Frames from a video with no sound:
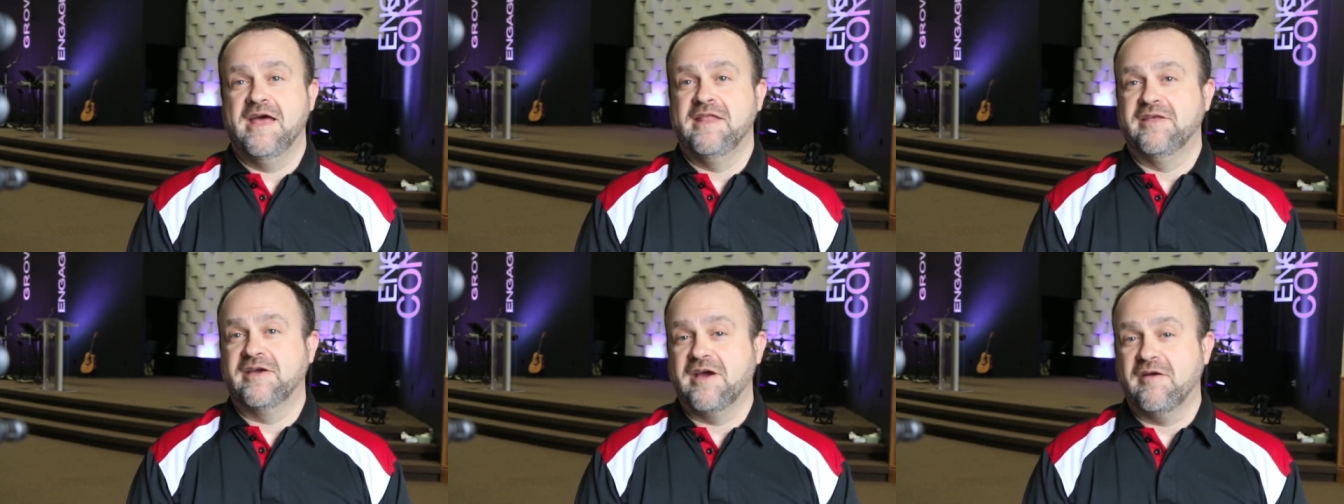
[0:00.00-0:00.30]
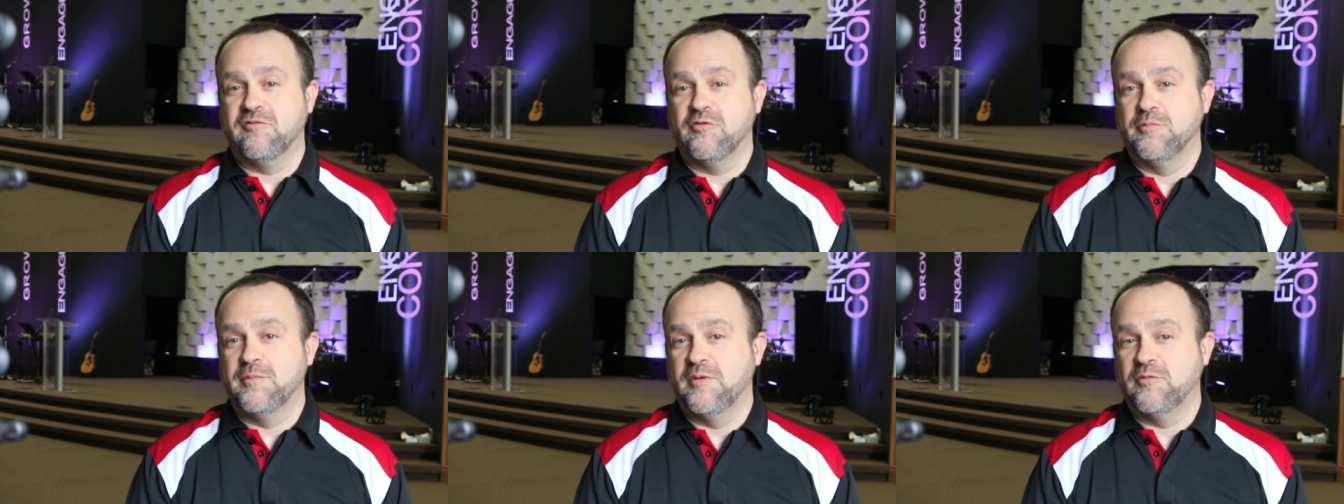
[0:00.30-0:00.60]
And the
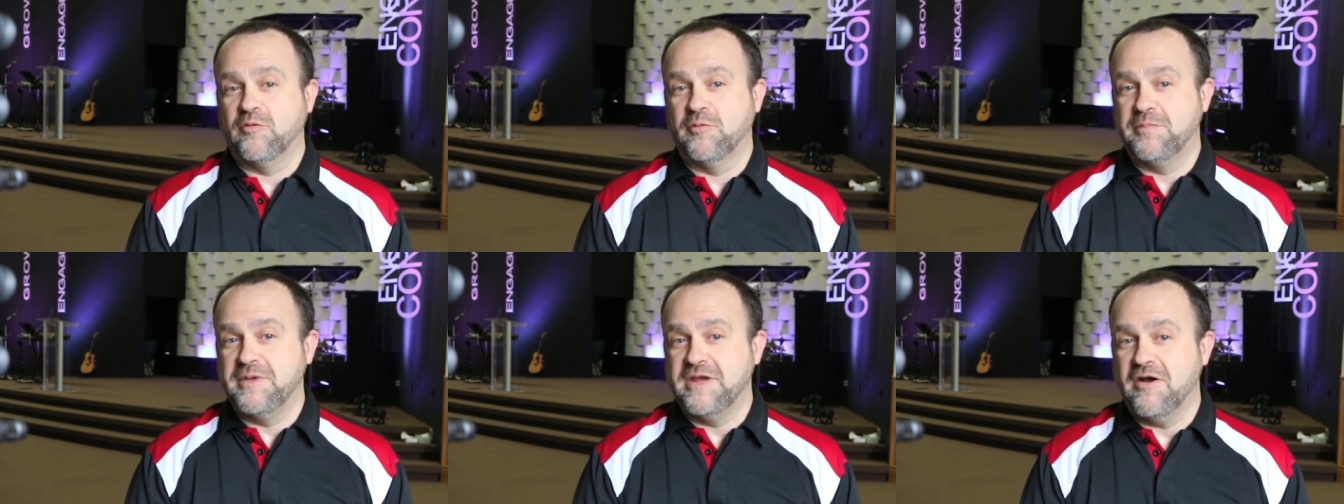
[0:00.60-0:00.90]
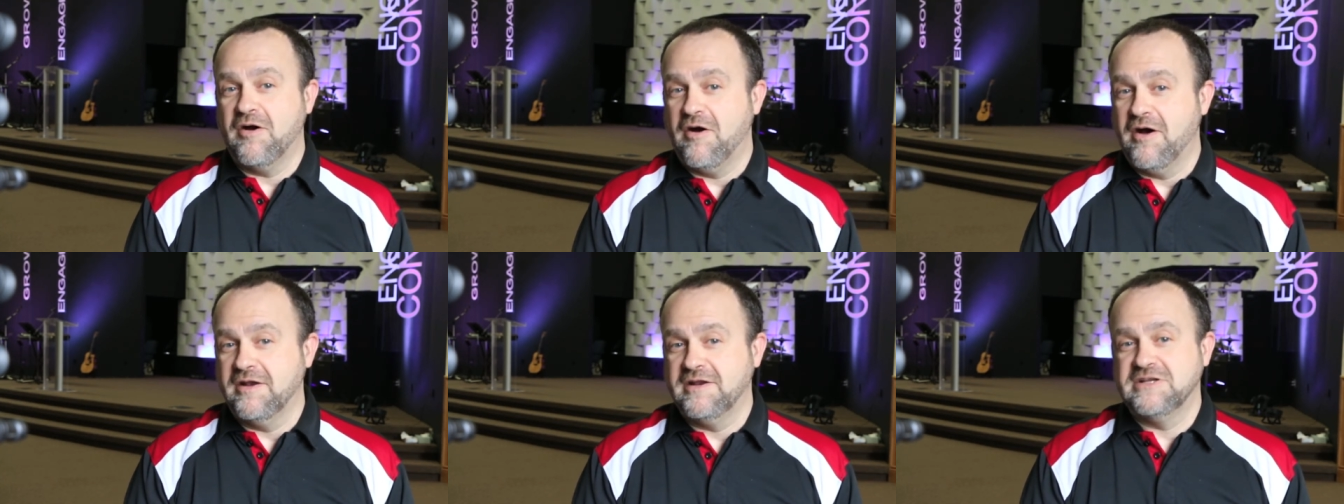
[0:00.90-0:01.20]
government will
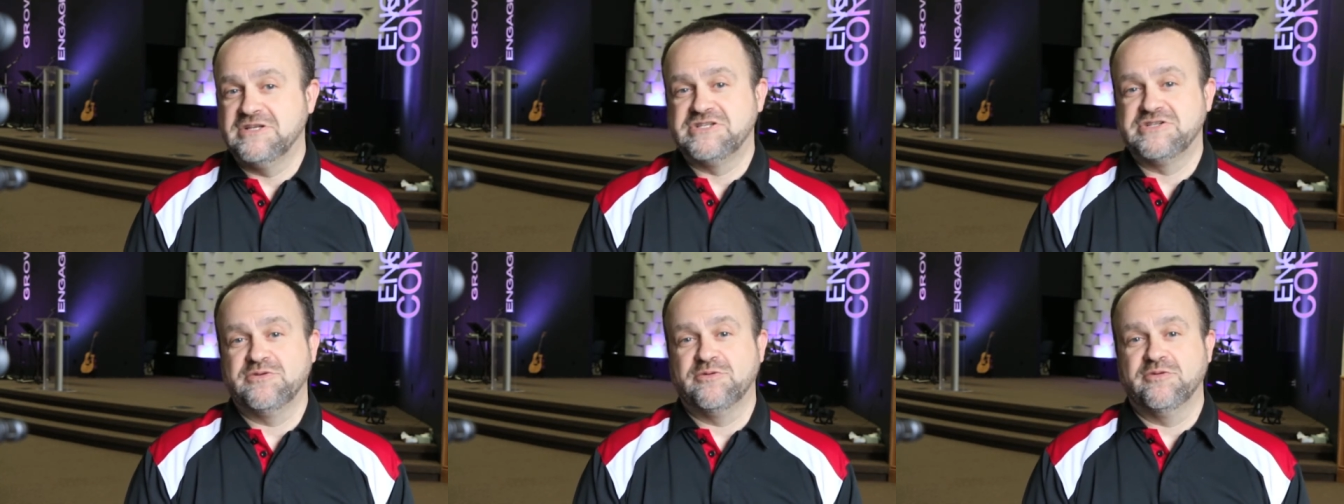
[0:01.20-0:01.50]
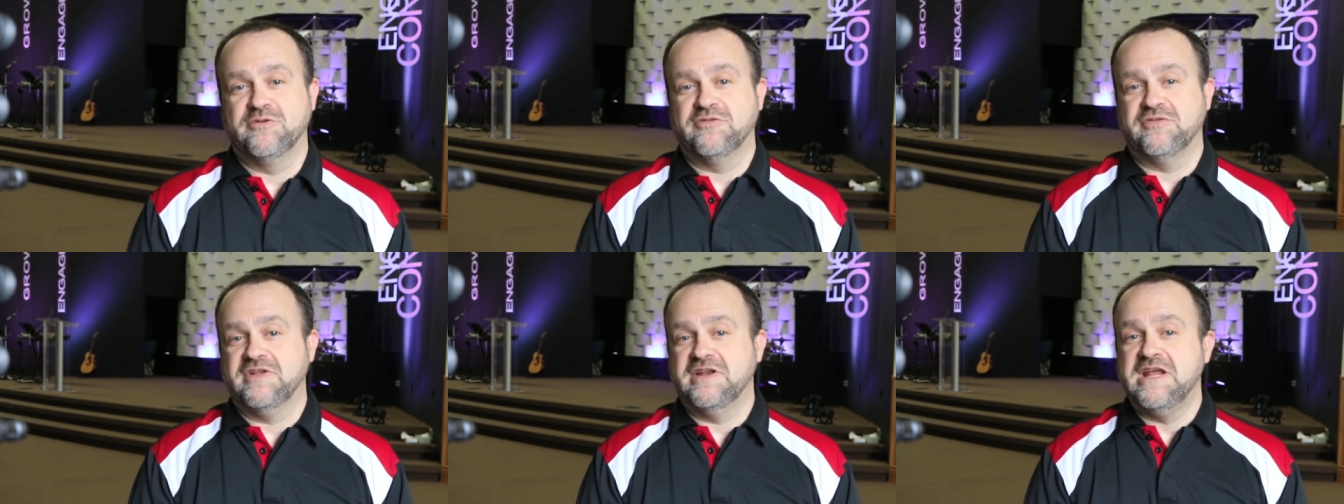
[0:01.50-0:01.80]
be on his
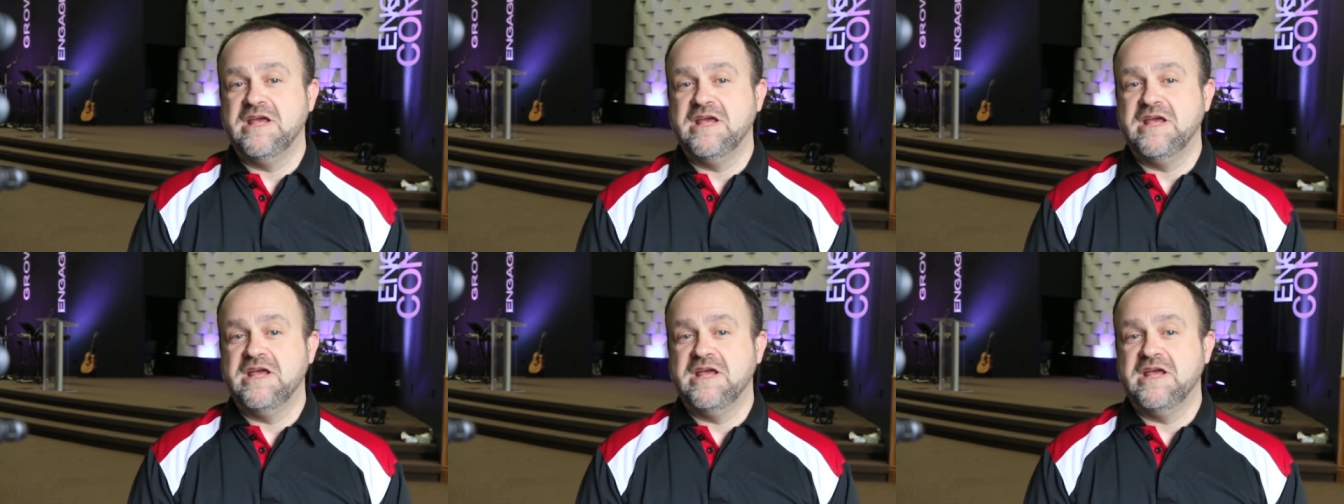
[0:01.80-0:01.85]
shoulders,